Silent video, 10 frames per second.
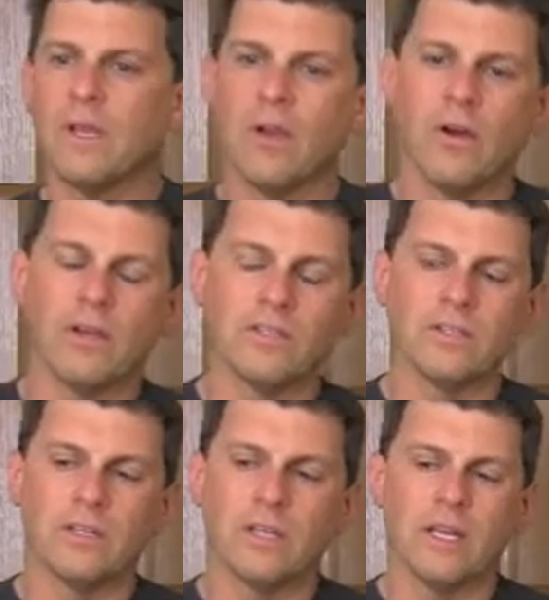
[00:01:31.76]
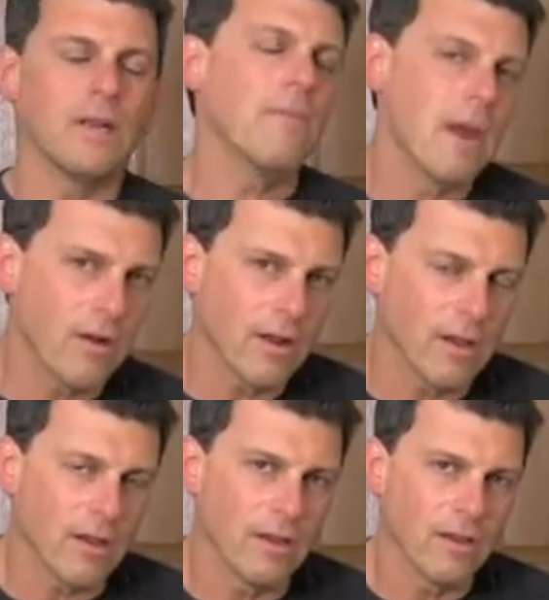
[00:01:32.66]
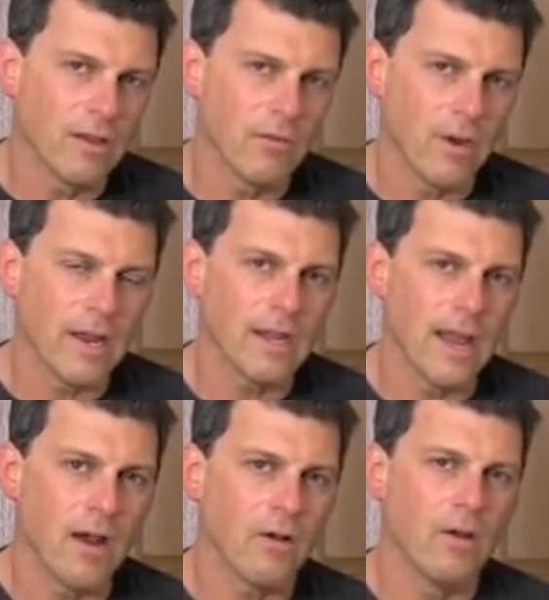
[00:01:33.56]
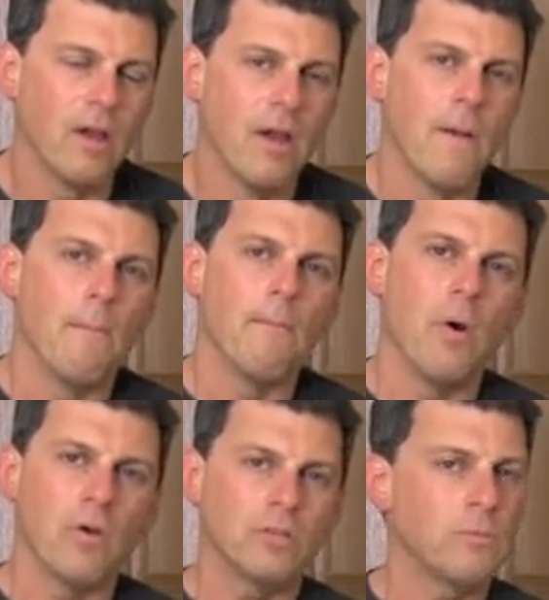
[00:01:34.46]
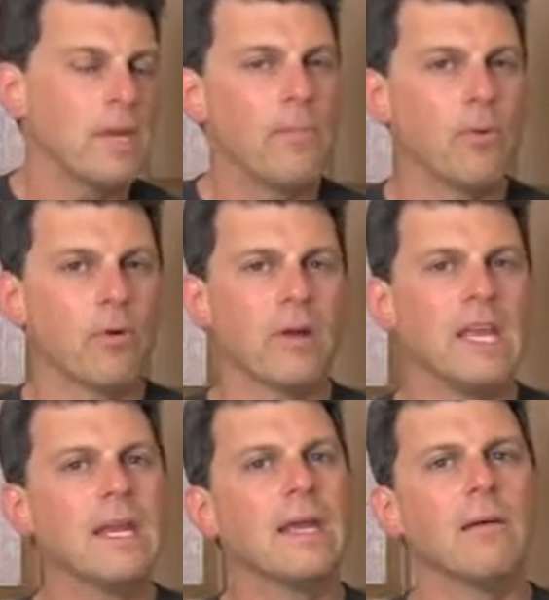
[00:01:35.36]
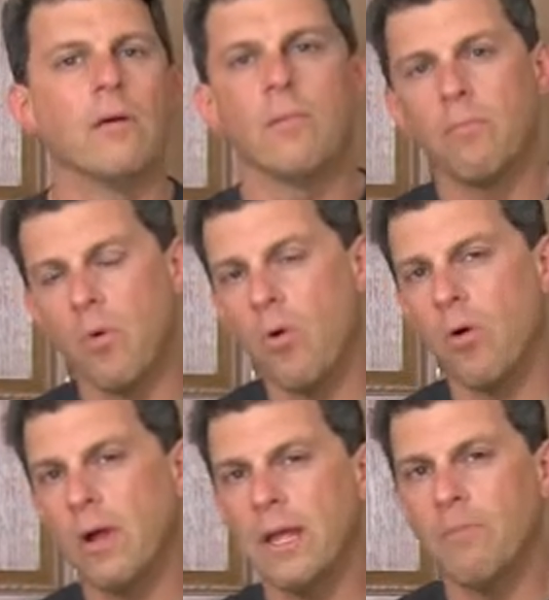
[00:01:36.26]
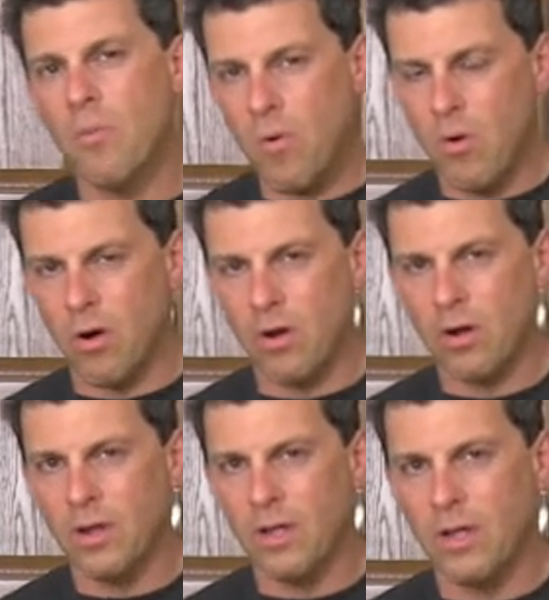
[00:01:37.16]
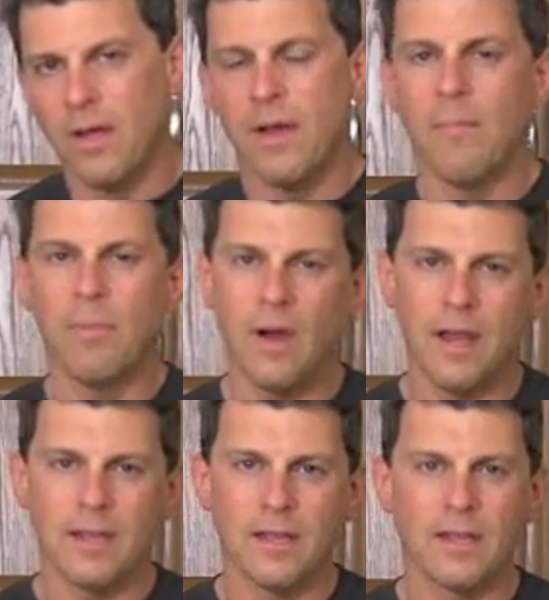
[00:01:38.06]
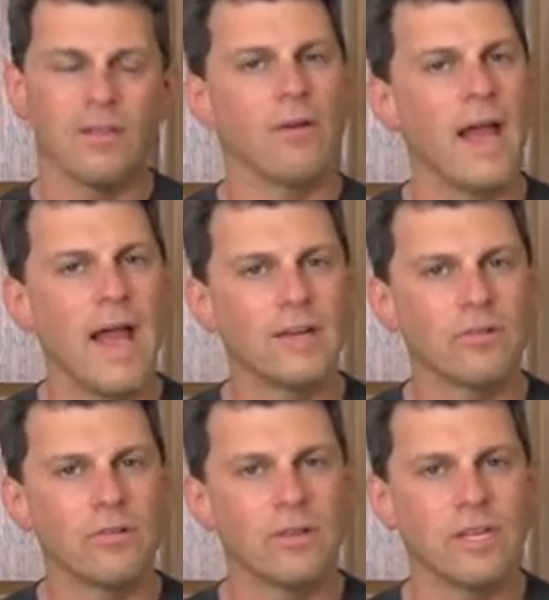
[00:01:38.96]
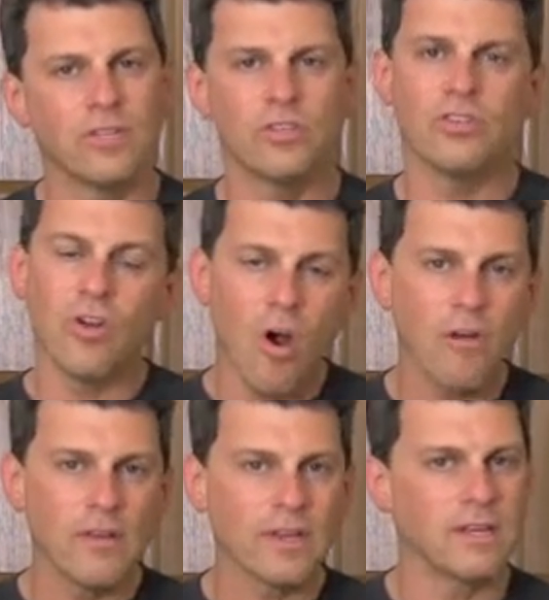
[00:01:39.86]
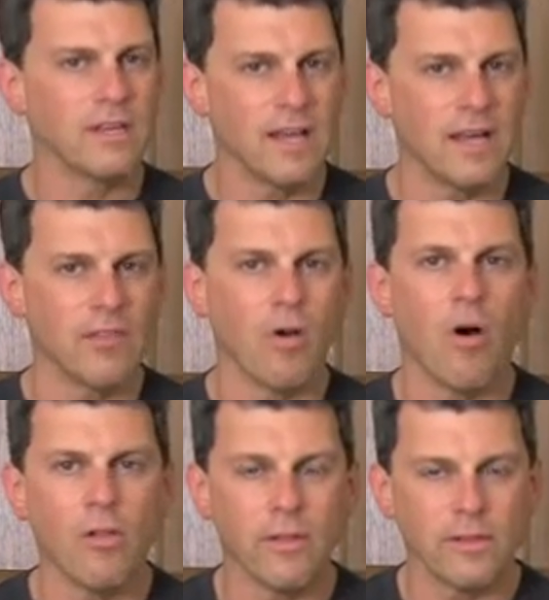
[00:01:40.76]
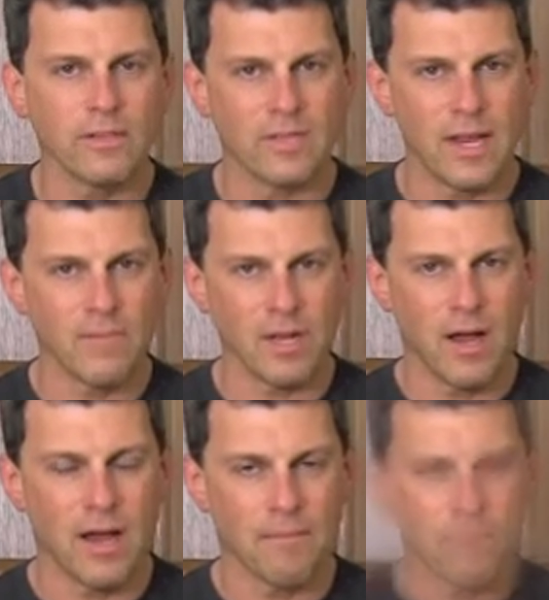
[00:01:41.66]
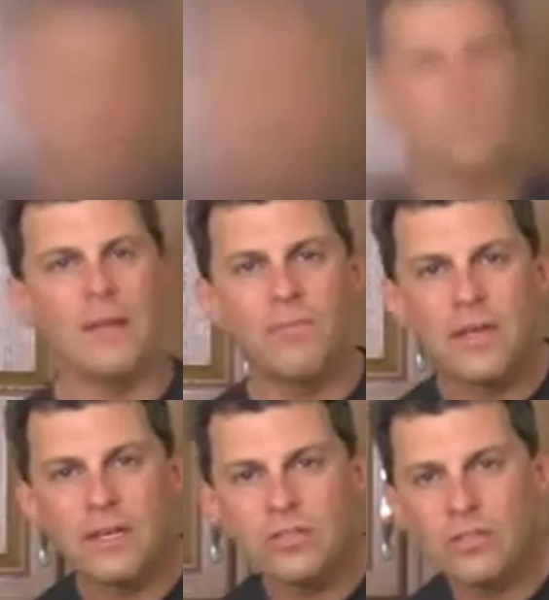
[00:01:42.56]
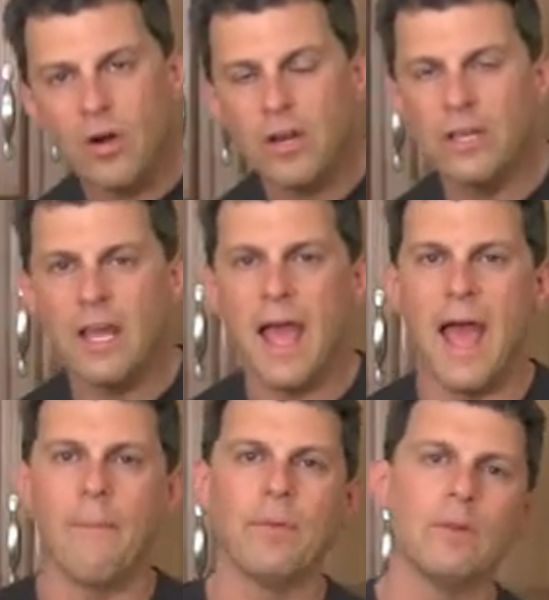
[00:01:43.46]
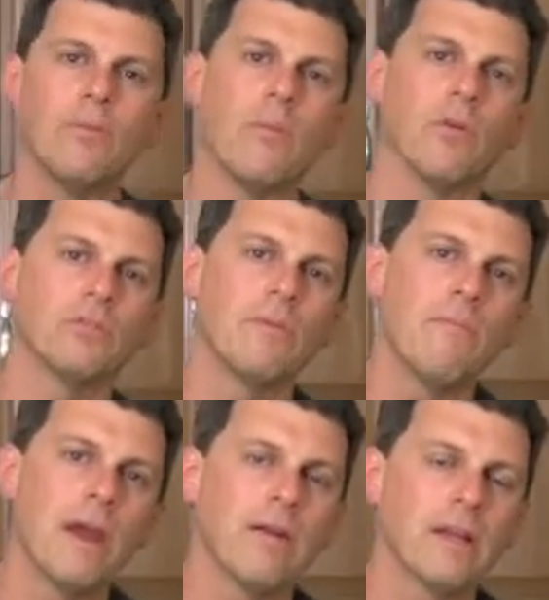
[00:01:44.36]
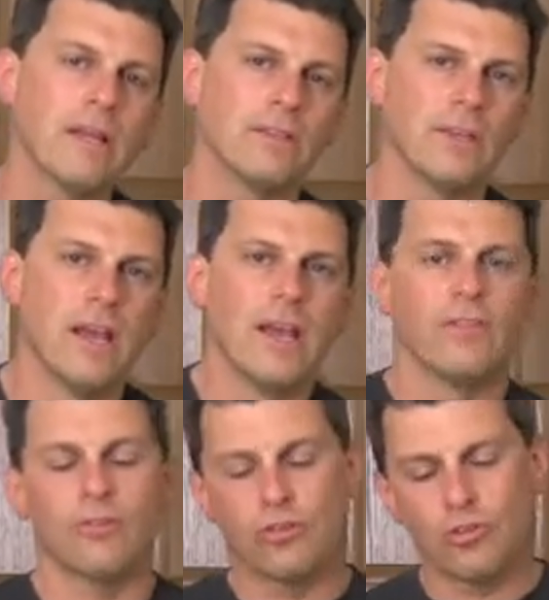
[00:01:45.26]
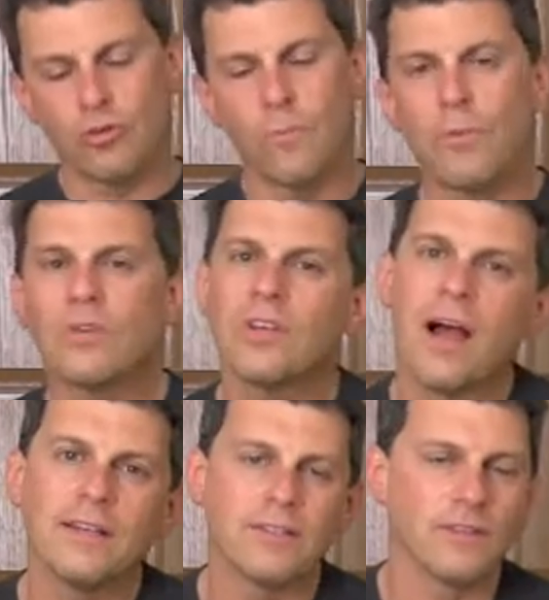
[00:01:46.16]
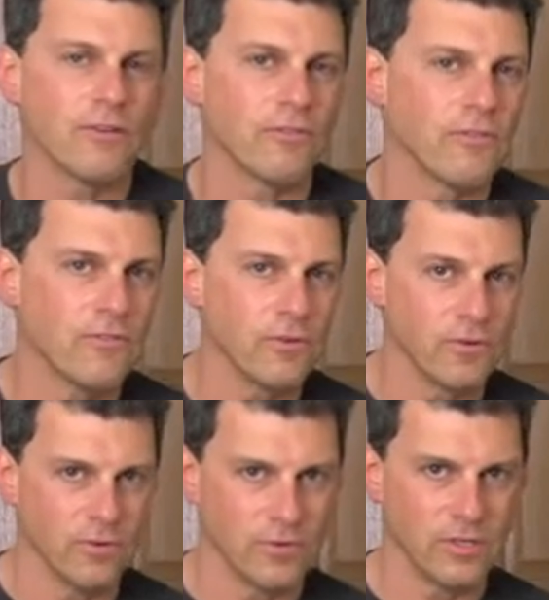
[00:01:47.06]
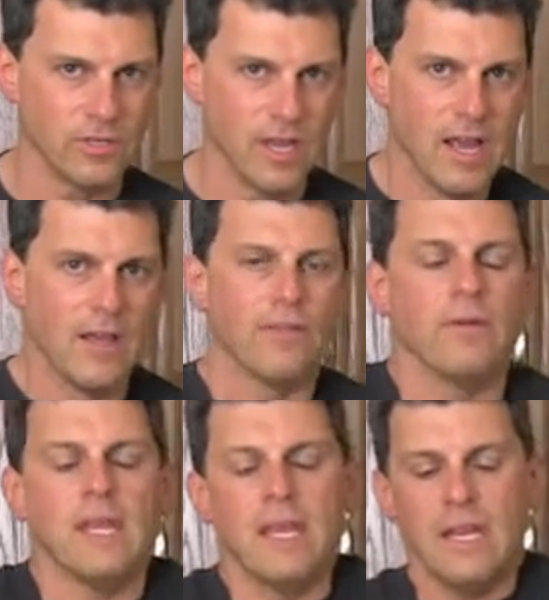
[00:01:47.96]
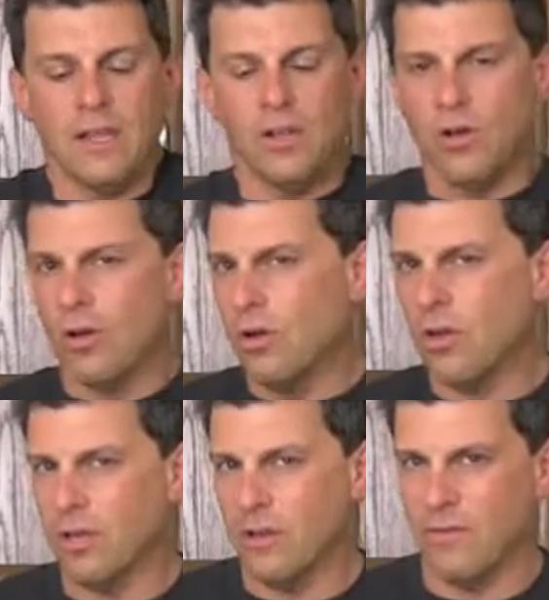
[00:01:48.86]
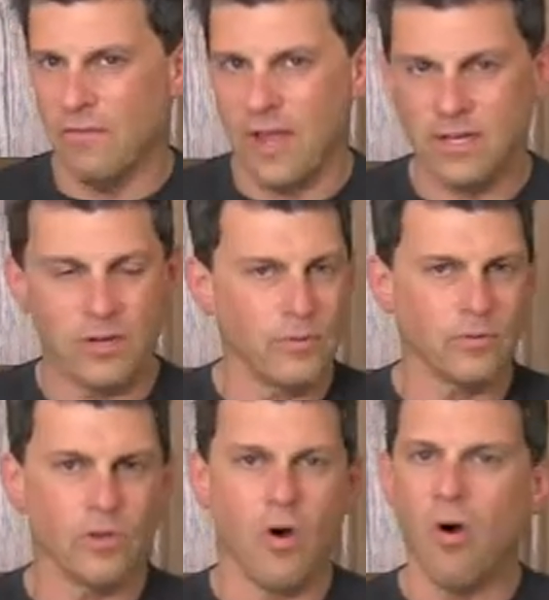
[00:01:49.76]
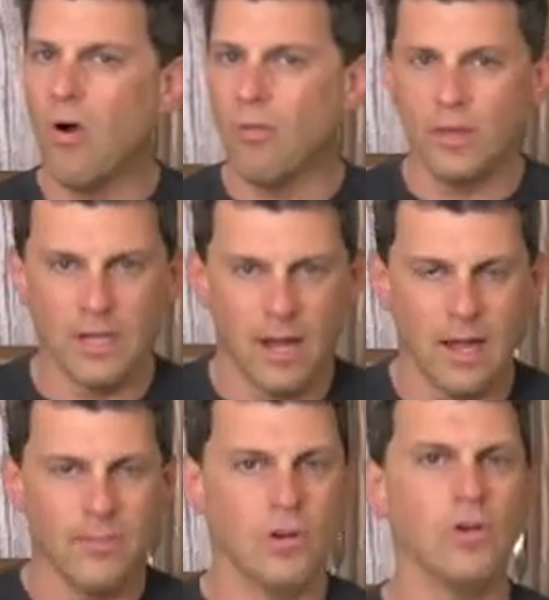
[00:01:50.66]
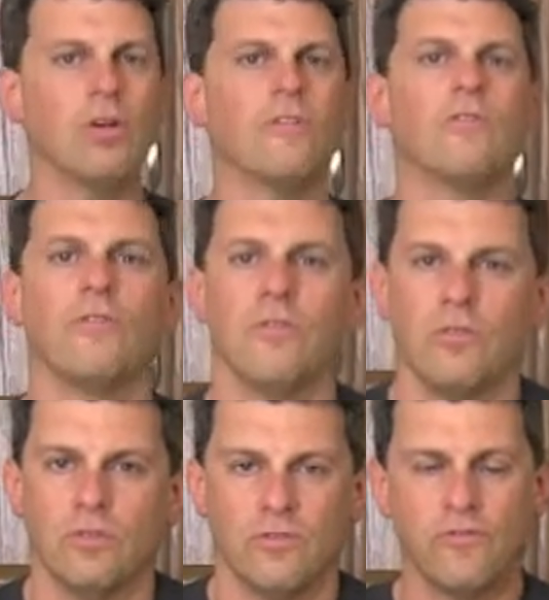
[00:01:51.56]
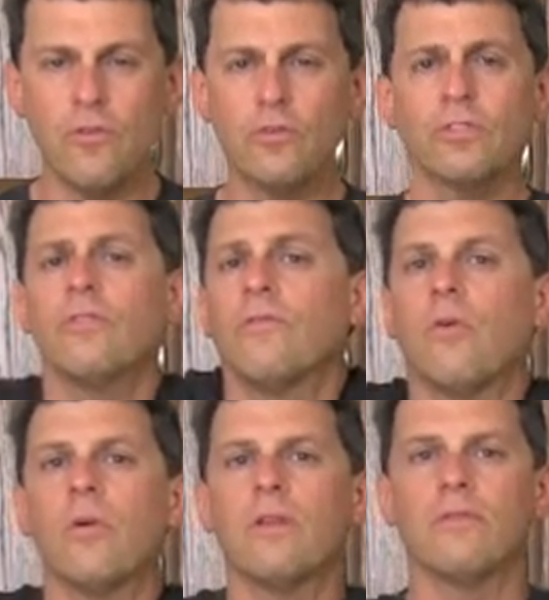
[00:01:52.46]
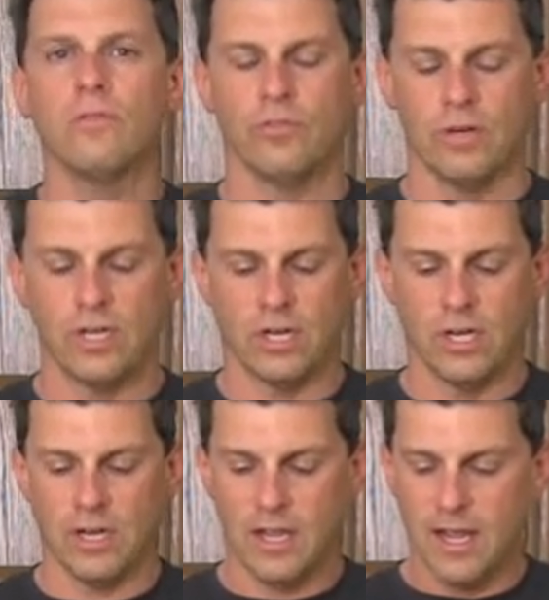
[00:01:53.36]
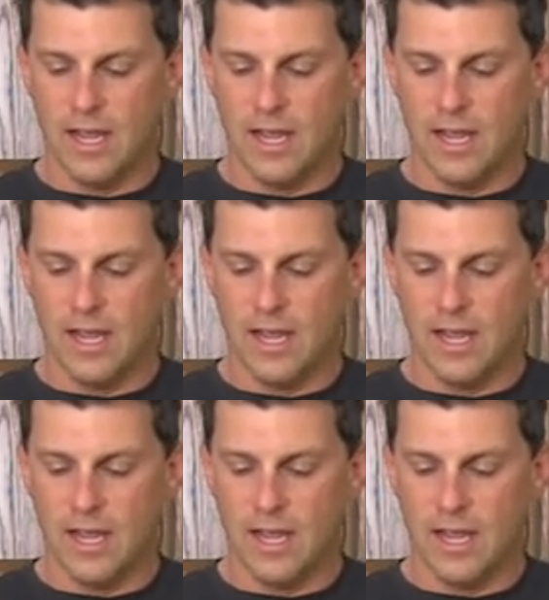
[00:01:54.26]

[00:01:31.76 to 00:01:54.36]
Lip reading: because in America right now, most people are eating more and more, but they're actually starving to death all at the same time. And the same thing is starting to happen to most Americans. They're supersizing their foods. They're eating cooked vegetables all the time, cooked foods devoid of nutrition,